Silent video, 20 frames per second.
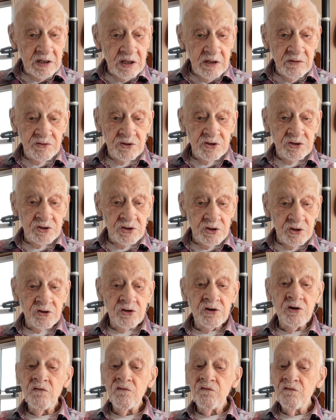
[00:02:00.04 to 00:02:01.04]
gives us
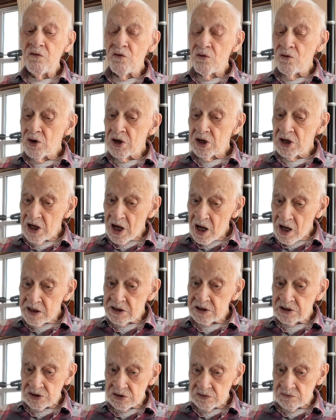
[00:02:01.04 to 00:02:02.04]
just 4
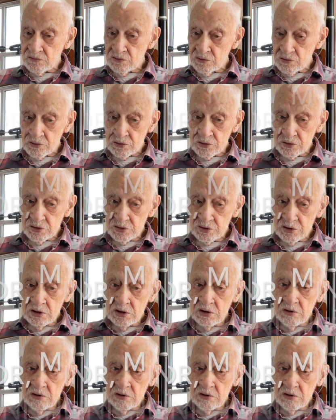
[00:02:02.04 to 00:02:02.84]
kinds of chords: